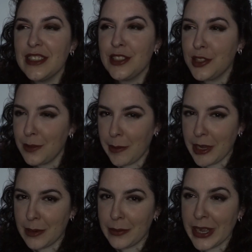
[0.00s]
to do my
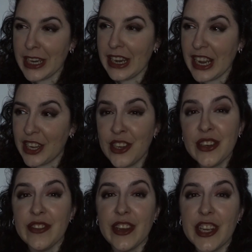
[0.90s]
makeup again, and I could
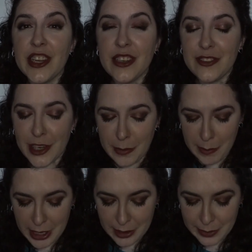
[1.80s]
have done my
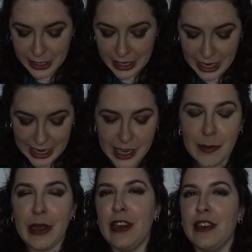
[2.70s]
makeup again and
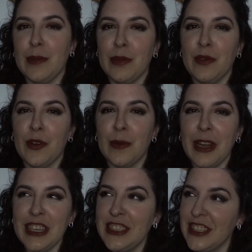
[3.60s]
hit pan on it before, but
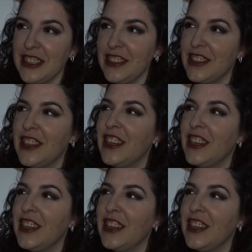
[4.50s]
I didn't,